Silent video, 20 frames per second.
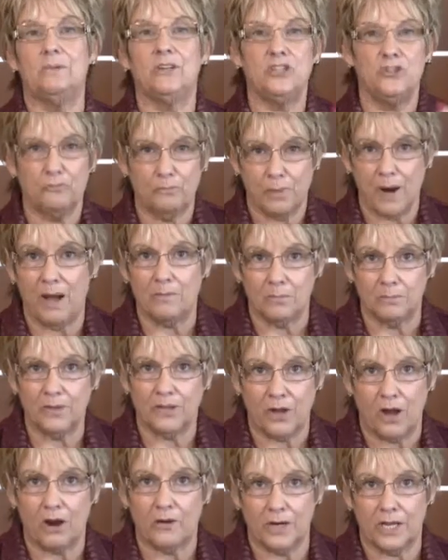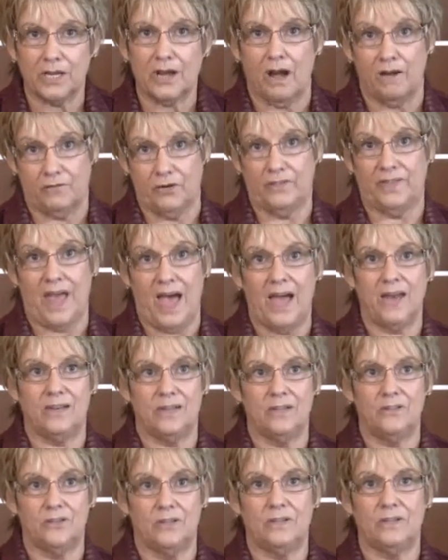but you've probably already covered that
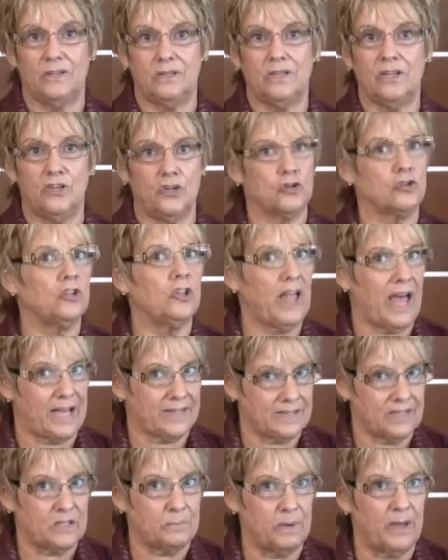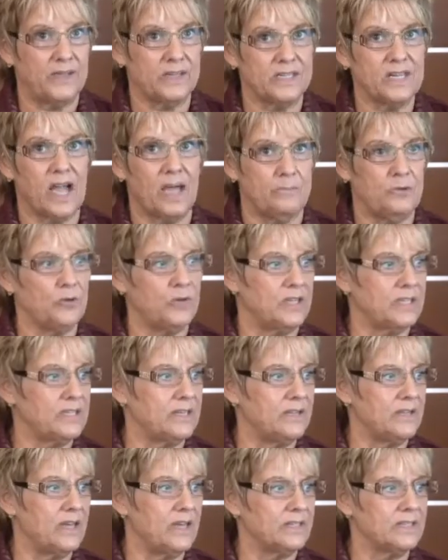in your classes by the time you get
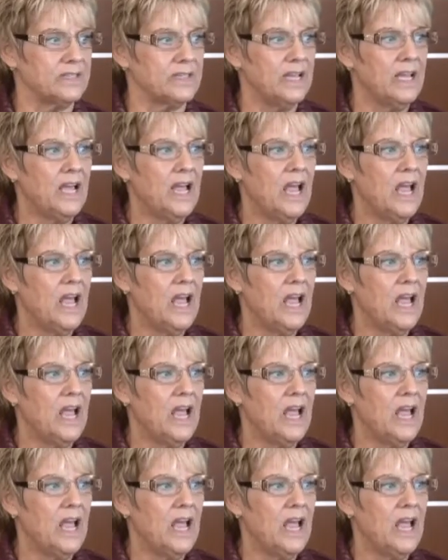to this.